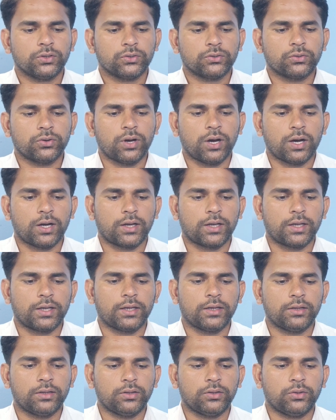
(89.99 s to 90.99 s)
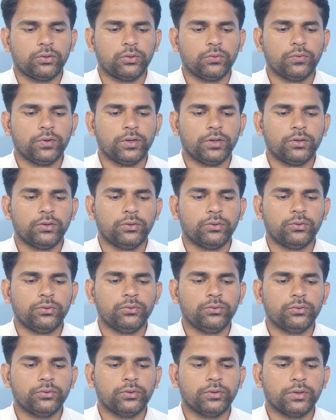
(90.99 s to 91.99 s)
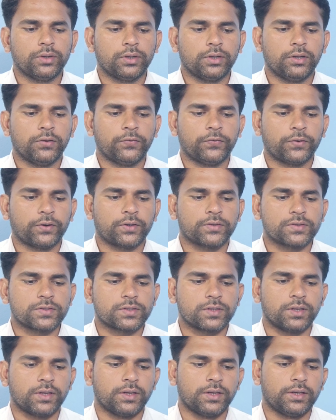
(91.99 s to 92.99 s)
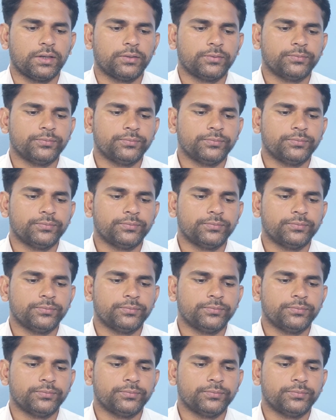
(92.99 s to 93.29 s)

So again you will do differentiate.